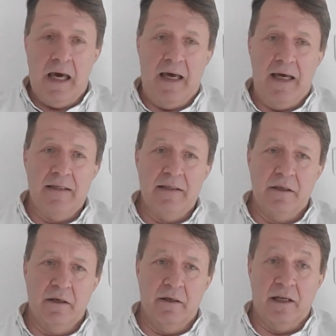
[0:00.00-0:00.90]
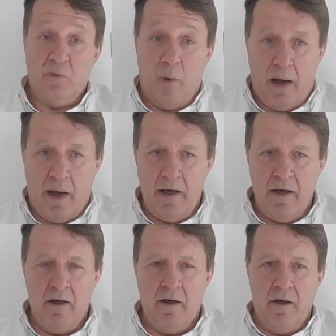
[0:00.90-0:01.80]
And that's why
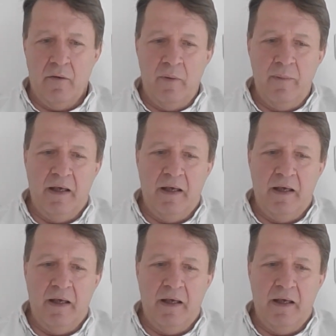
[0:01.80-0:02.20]
we